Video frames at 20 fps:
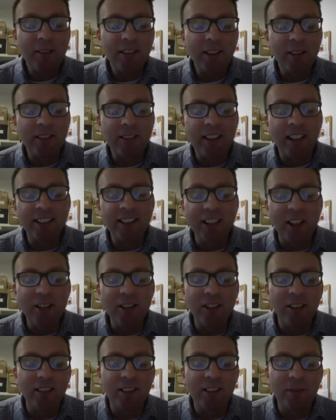there, was that joke
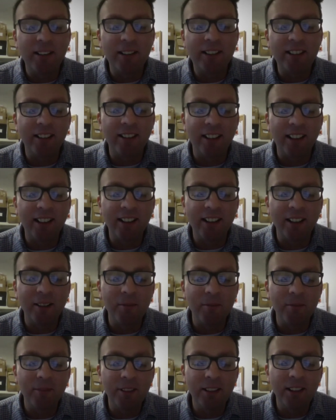on Twitter, like,
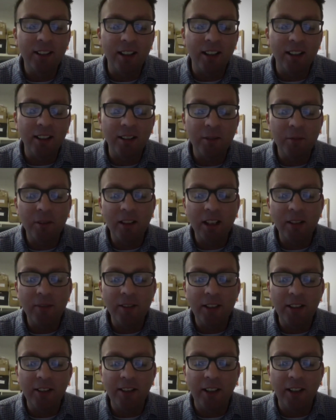um, you know, whatever
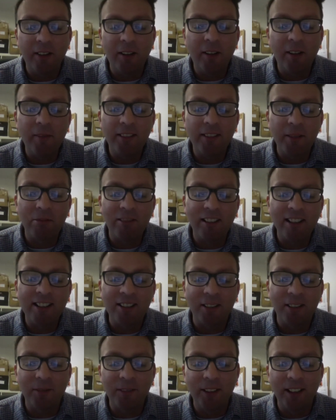you do, however depressed
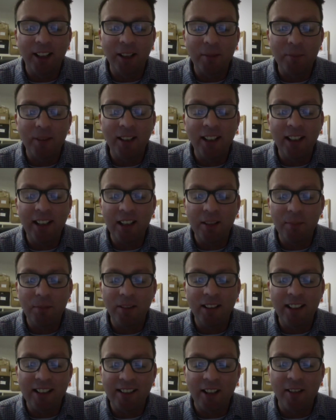you're feeling, please,
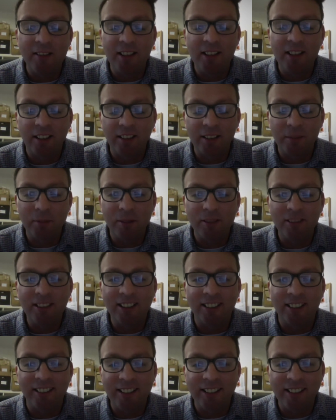please don't start a
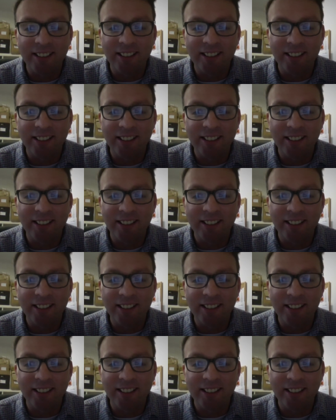podcast.